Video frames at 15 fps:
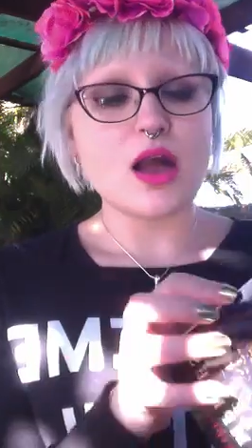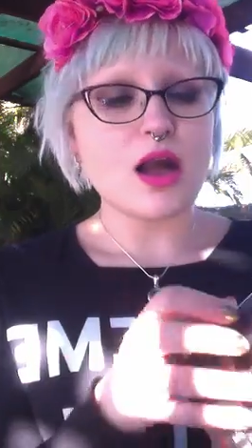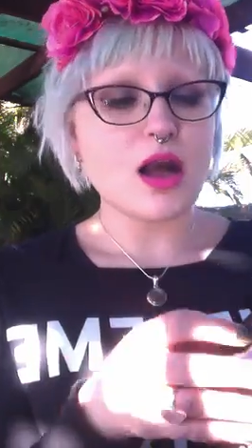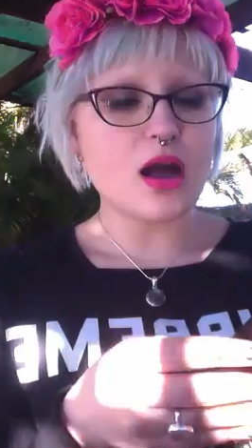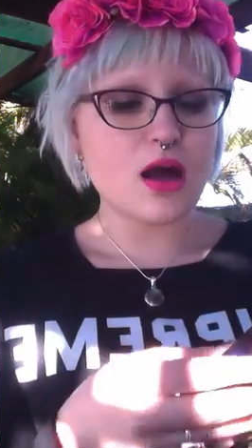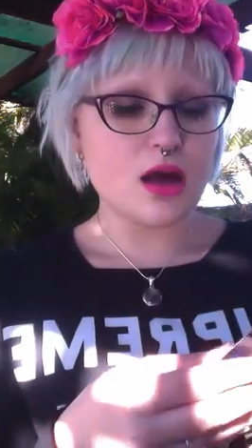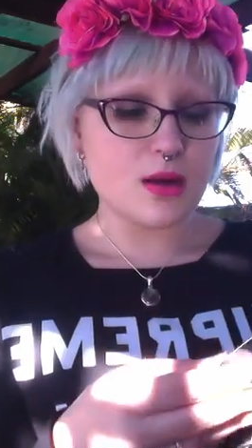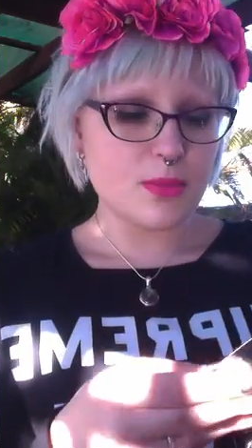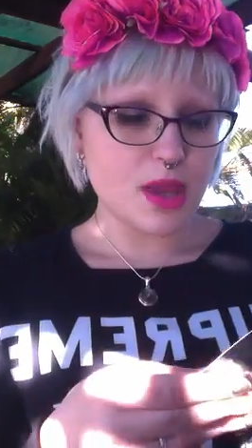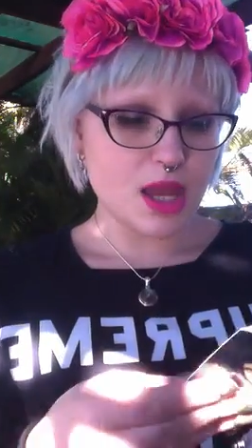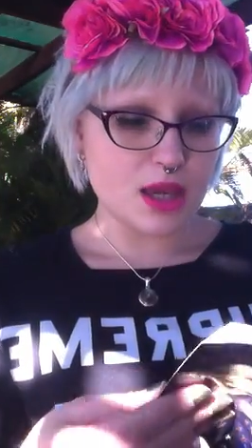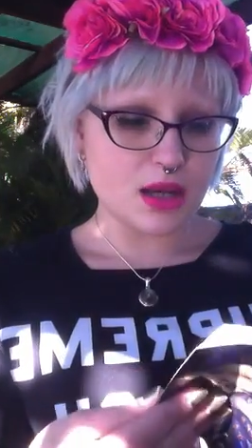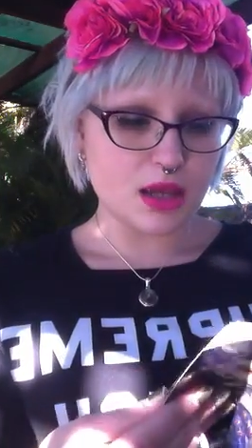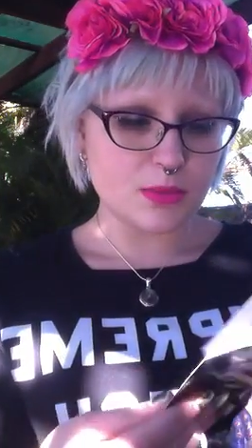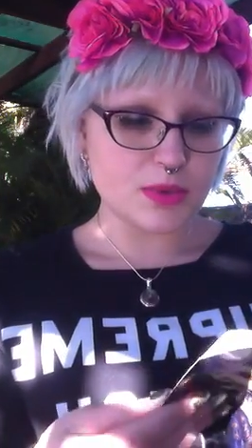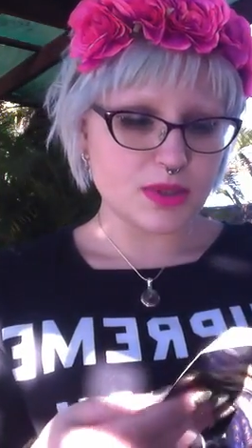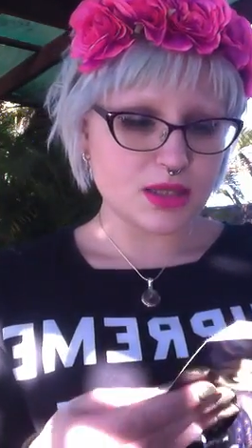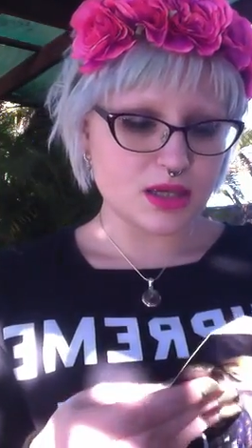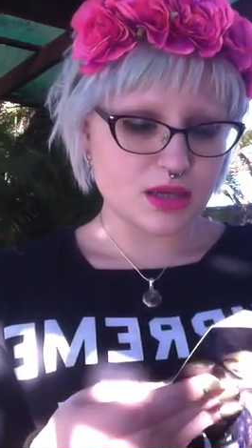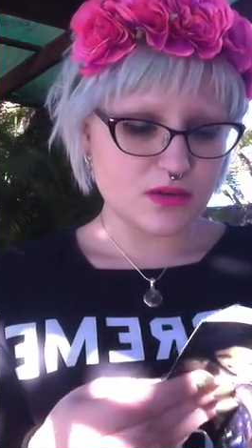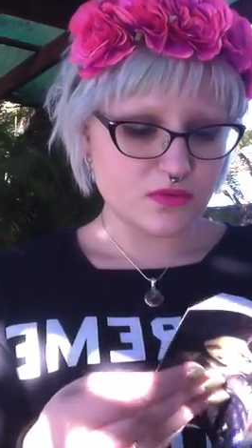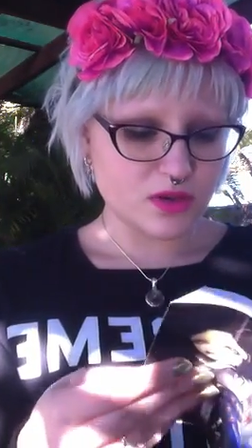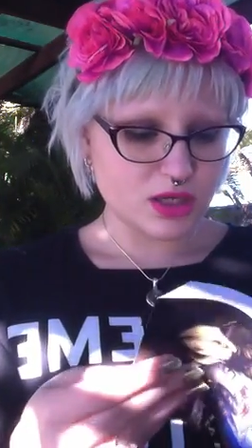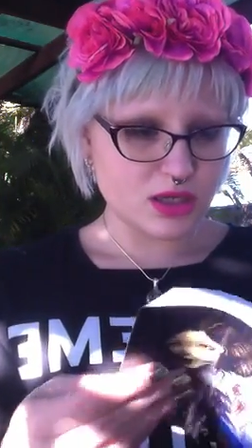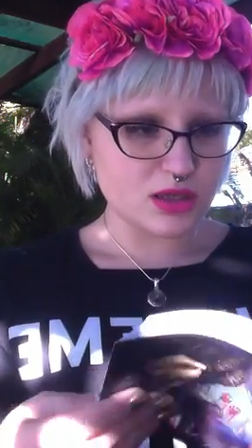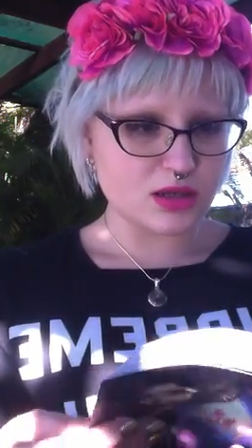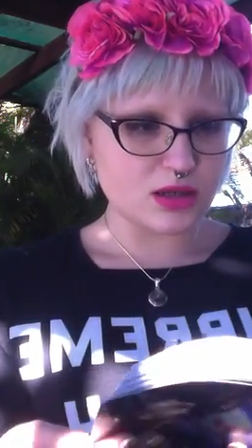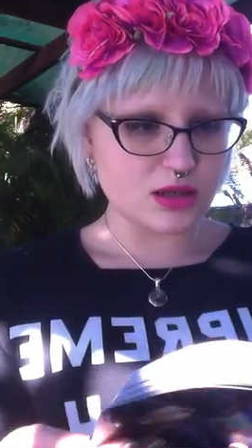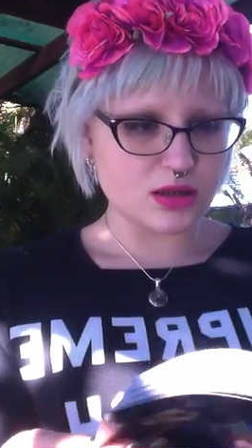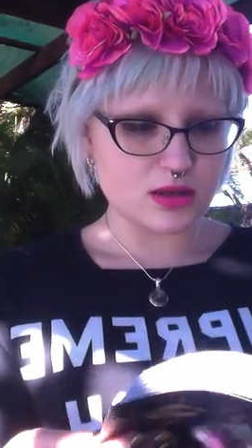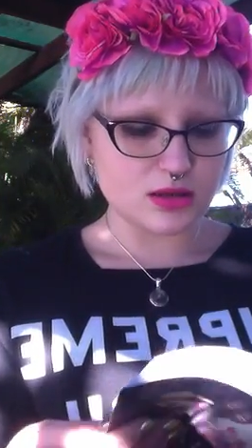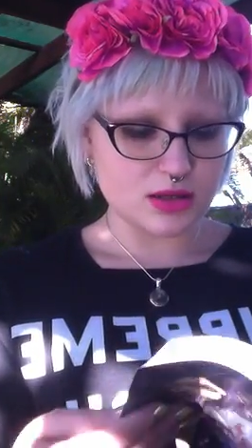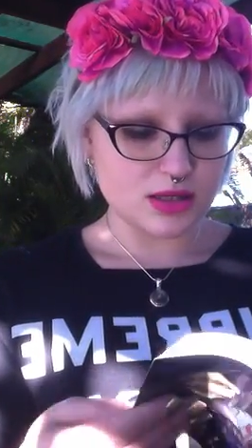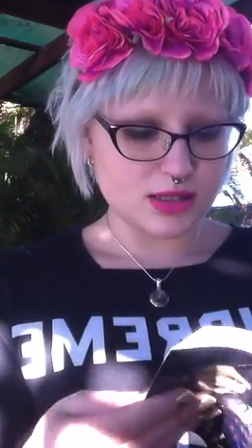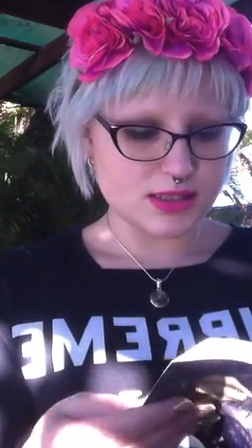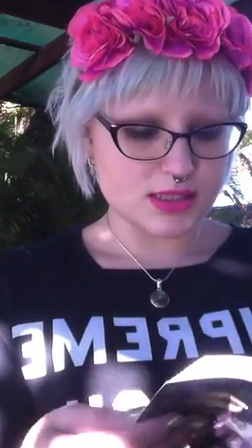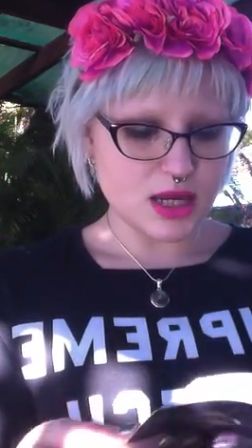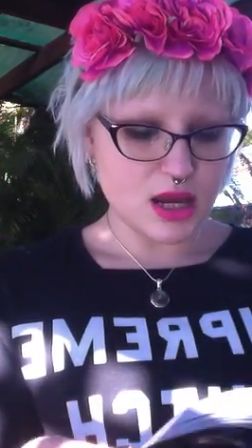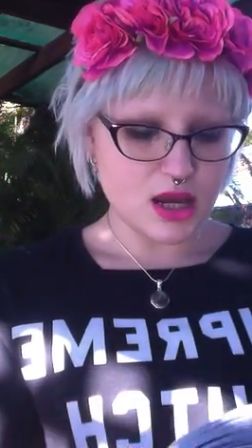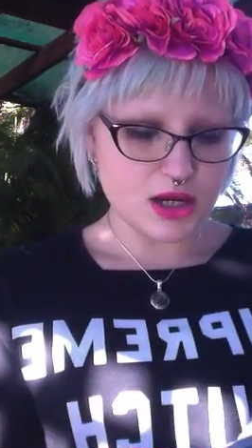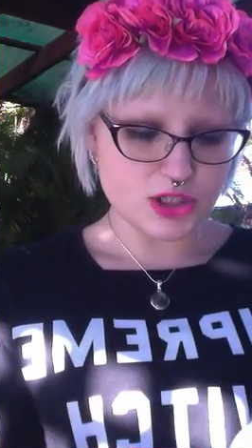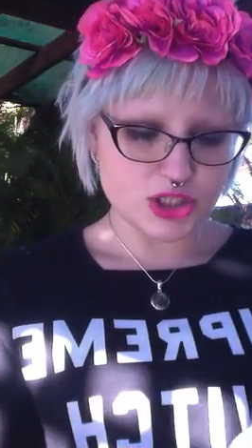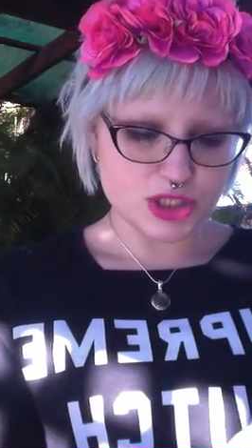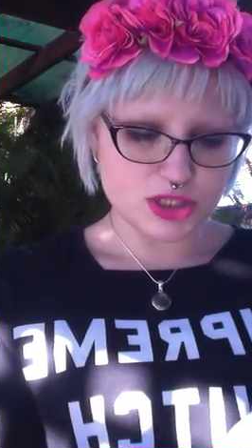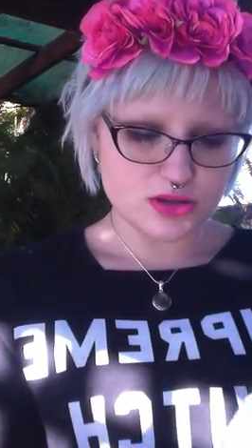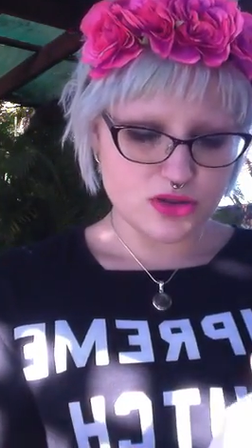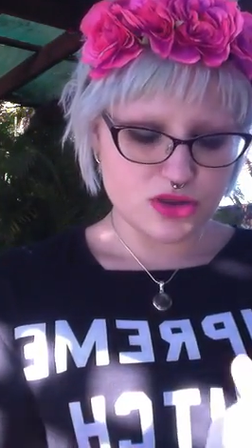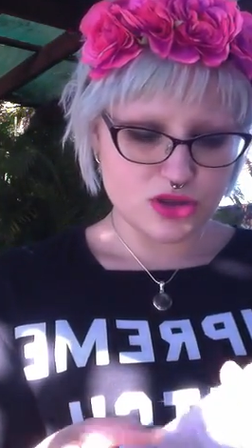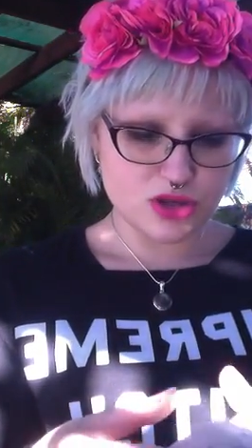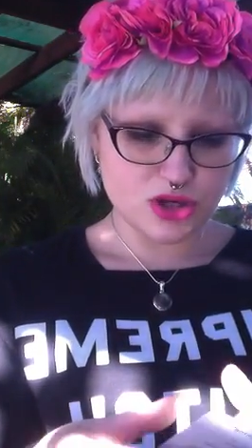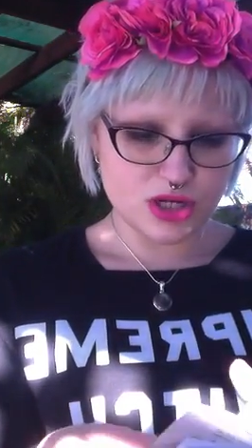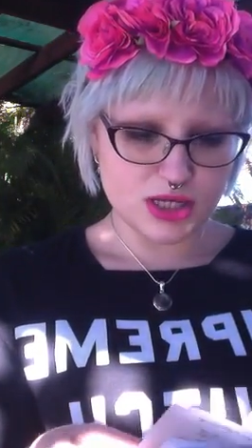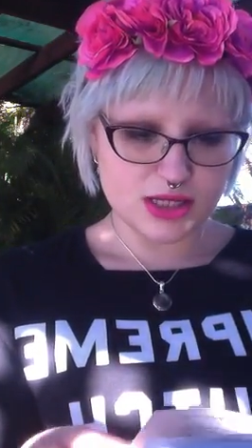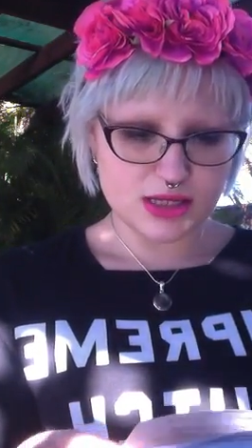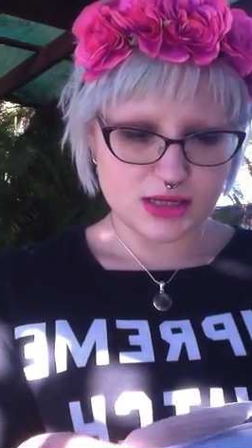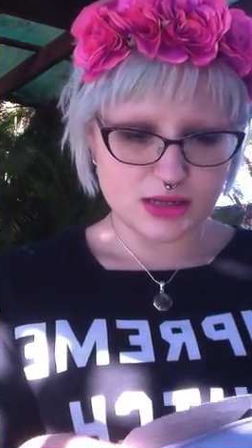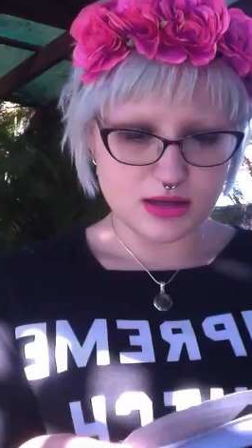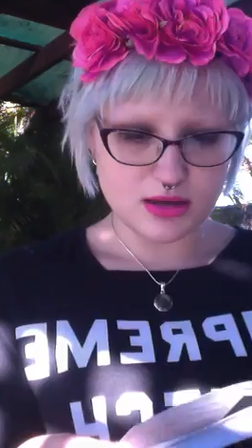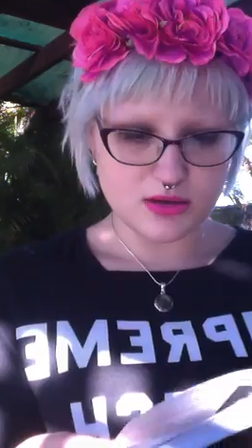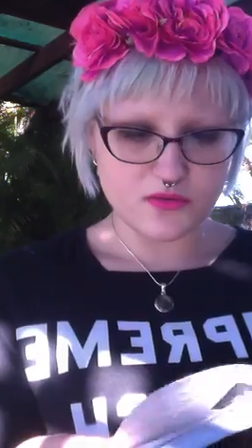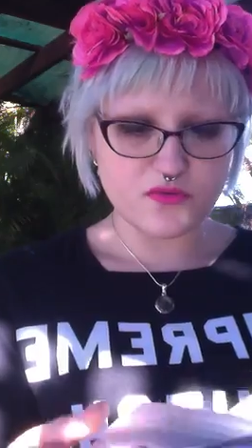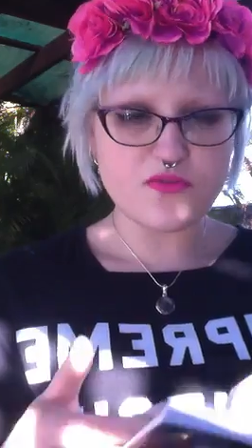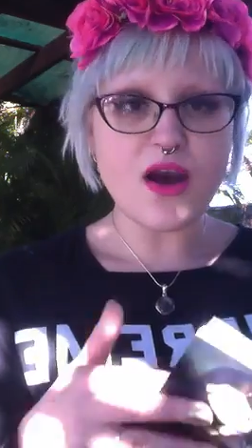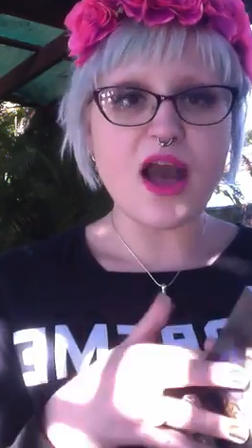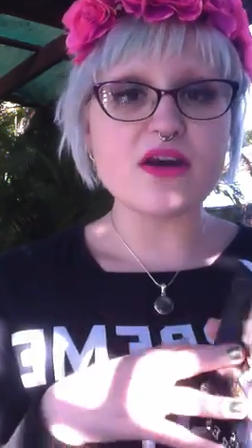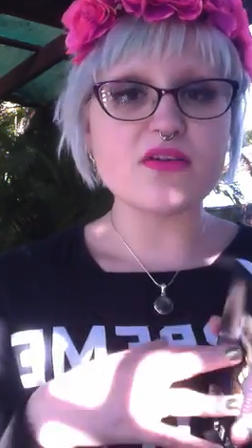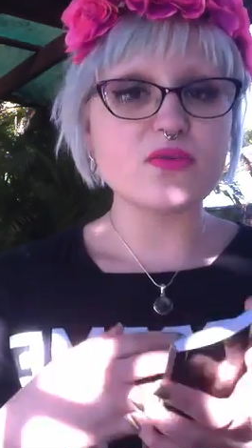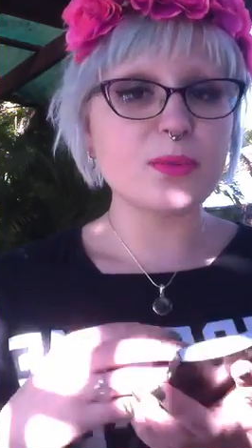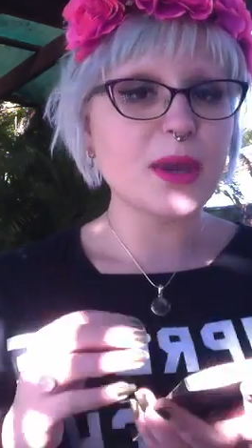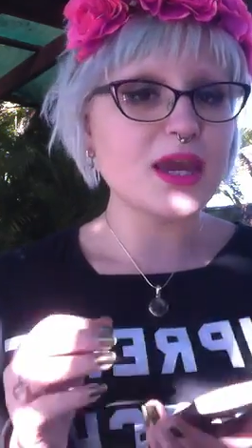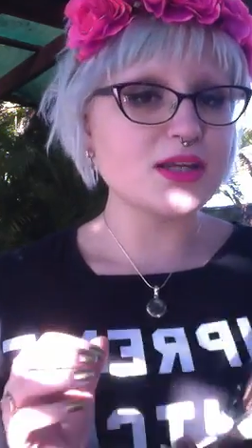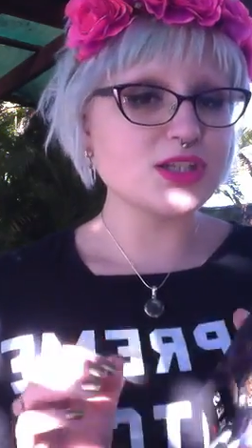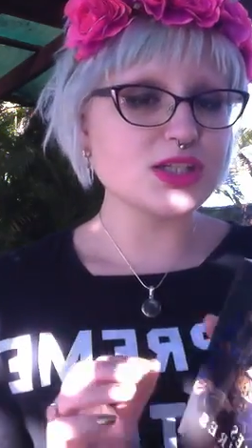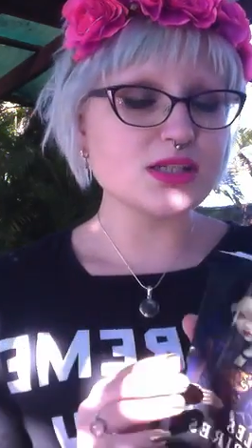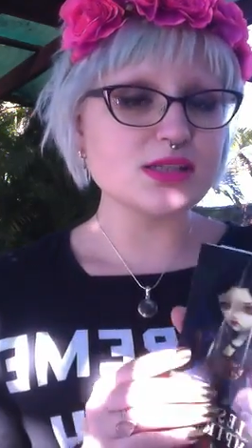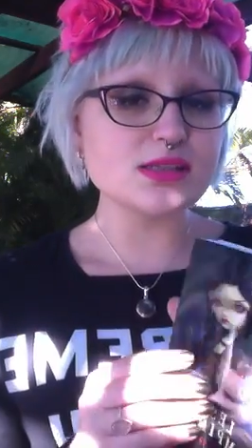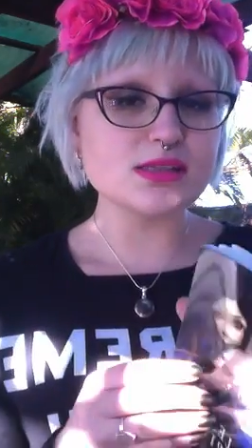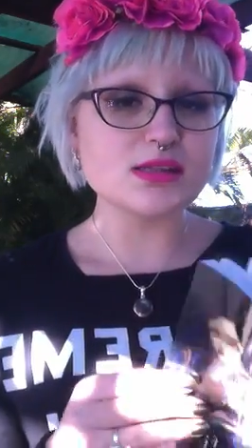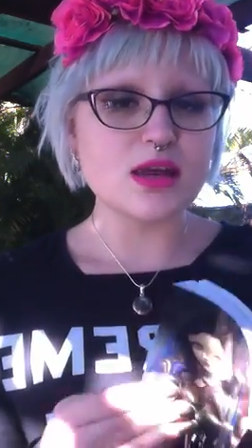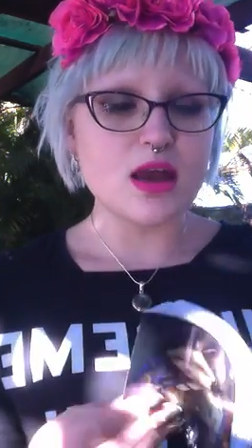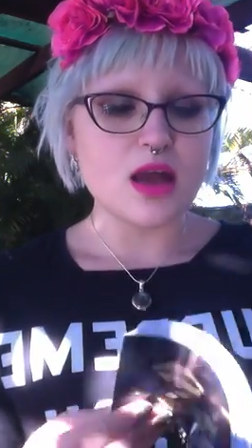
and I believe it is 135 pages.